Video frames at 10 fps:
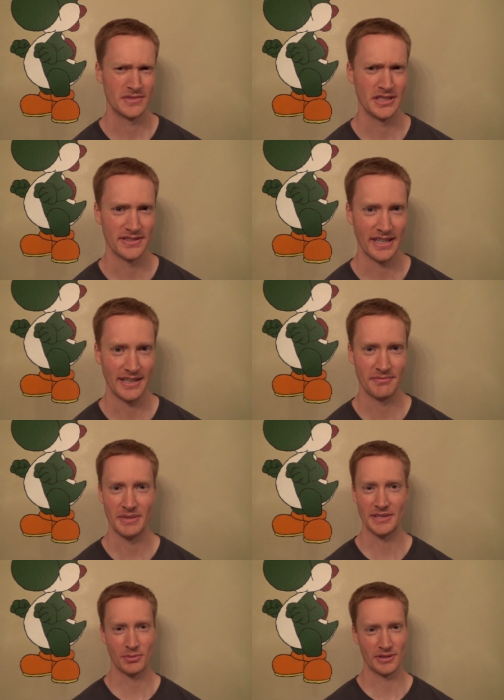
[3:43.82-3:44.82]
Just saying,
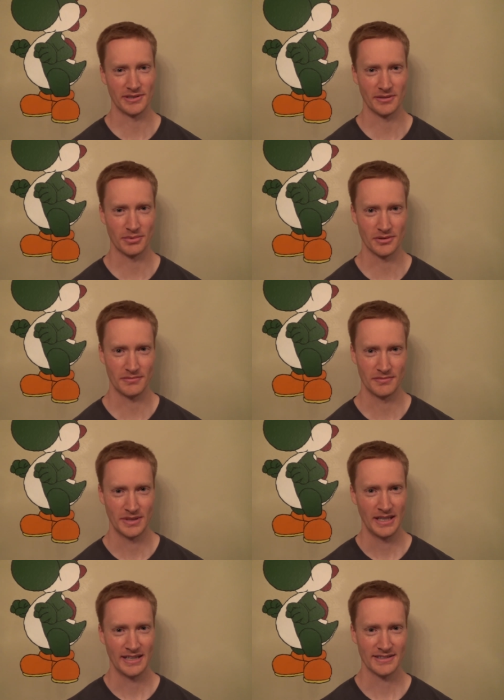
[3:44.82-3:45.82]
it's pretty simple.
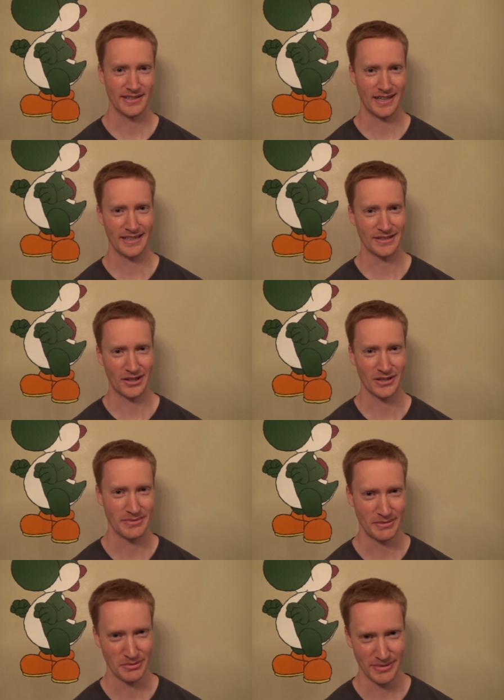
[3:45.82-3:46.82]
It's not as hard as
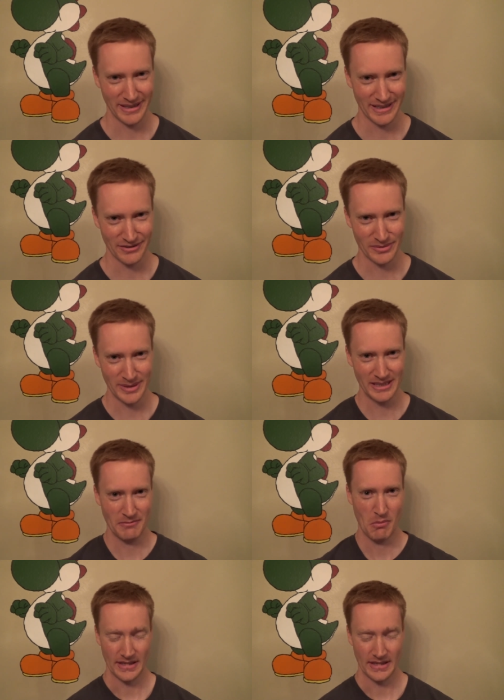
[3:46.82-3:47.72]
people make it out to be.